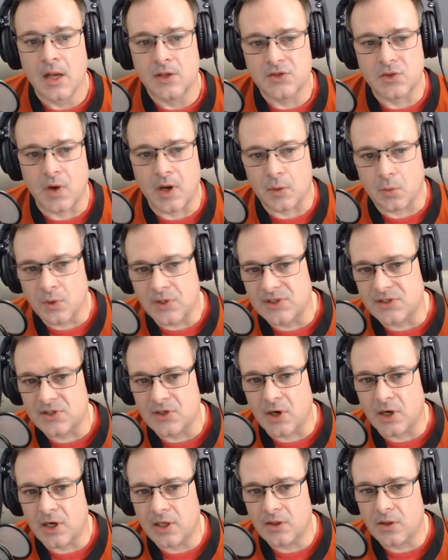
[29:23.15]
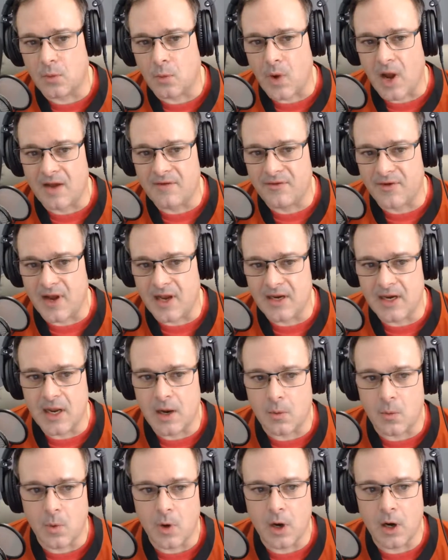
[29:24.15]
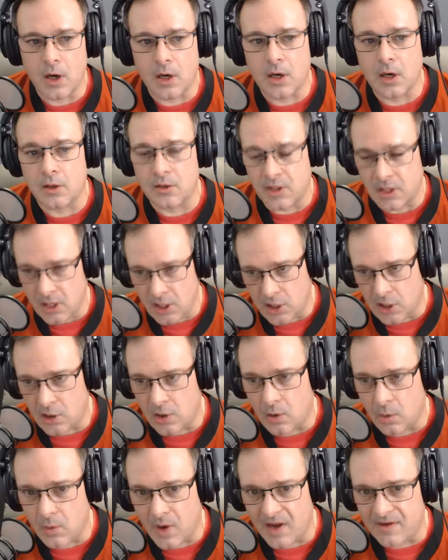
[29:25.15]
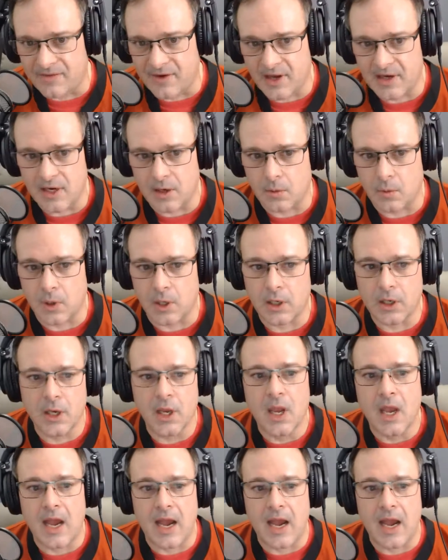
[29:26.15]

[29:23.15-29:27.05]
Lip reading: So I restarted the Wi-Fi network, the Eero Wi-Fi network.